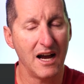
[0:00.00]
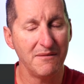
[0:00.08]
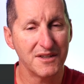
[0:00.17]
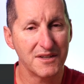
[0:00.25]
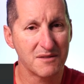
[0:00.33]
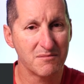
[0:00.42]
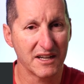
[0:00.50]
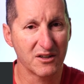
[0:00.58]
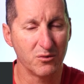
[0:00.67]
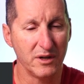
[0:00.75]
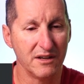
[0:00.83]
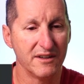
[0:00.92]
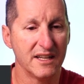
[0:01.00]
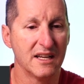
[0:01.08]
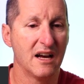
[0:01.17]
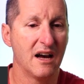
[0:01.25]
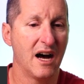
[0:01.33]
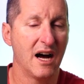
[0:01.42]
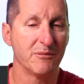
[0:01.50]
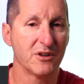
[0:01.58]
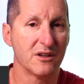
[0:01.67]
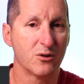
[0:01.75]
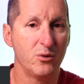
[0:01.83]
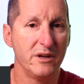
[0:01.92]
this is my query. I'm
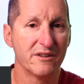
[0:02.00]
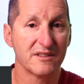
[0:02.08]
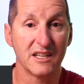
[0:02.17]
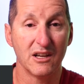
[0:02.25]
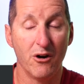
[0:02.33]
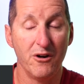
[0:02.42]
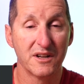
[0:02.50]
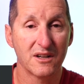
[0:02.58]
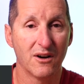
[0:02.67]
querying the owner